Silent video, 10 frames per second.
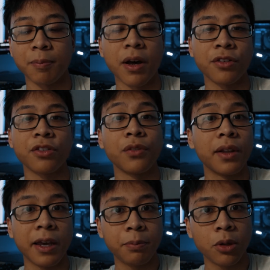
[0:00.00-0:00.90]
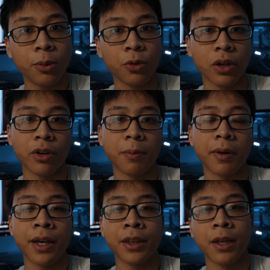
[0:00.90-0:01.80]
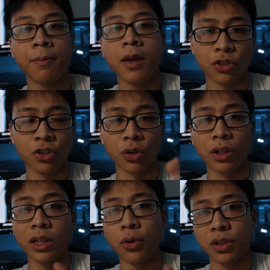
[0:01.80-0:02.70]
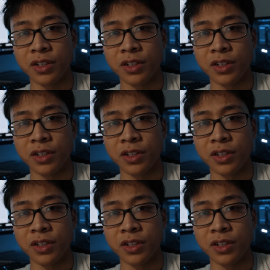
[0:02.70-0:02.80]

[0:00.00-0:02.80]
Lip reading: boxes of light bulbs whenever you're buying them. So the lower